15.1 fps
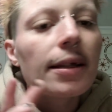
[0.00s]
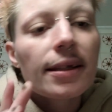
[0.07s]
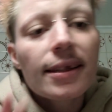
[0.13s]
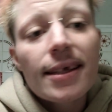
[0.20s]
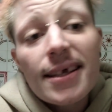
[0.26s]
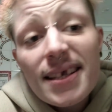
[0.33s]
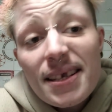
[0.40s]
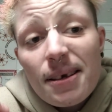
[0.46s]

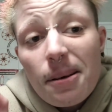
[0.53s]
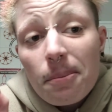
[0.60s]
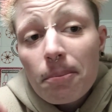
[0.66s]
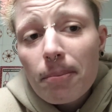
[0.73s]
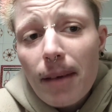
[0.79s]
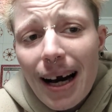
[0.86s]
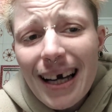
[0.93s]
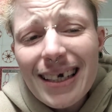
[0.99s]
This
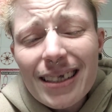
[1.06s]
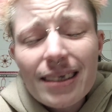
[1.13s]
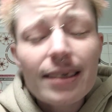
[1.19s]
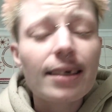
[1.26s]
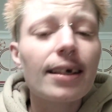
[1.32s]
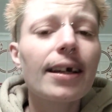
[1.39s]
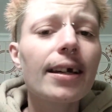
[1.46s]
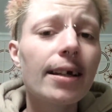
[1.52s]

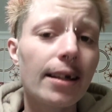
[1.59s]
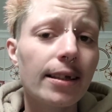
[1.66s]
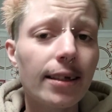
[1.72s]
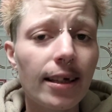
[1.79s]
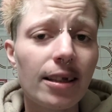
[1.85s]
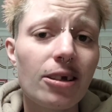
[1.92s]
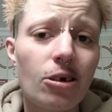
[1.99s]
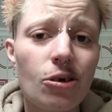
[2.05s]
might
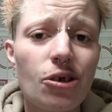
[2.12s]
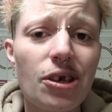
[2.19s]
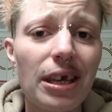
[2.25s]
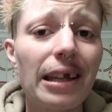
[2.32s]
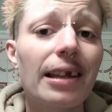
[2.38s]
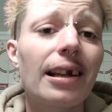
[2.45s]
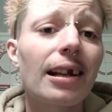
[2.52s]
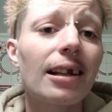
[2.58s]
irritate your
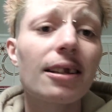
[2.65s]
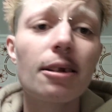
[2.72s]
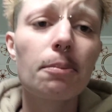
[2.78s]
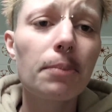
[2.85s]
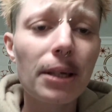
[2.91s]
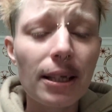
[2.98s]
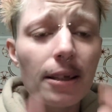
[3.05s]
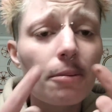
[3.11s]
skin a little
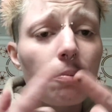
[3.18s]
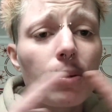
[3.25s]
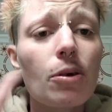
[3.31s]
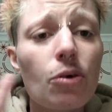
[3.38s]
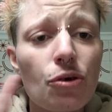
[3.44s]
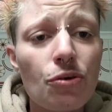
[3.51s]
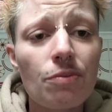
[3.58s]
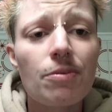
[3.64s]
bit
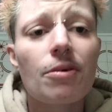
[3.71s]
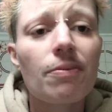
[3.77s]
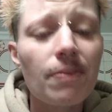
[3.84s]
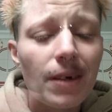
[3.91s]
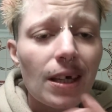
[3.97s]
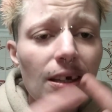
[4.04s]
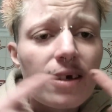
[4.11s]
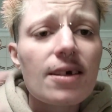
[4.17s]
because of your
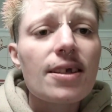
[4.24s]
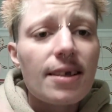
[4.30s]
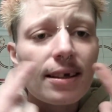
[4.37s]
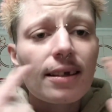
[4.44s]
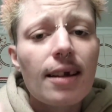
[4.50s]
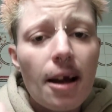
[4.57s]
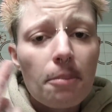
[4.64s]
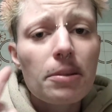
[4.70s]
fingers
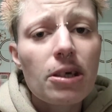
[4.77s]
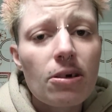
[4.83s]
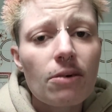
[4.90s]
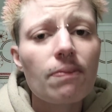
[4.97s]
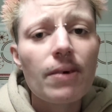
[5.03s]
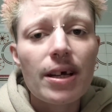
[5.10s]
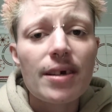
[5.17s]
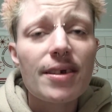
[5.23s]
and rubbing
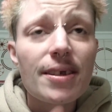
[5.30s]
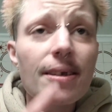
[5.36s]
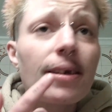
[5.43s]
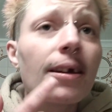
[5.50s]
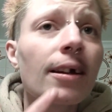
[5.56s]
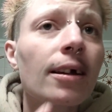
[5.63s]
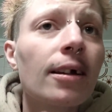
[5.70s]
your face,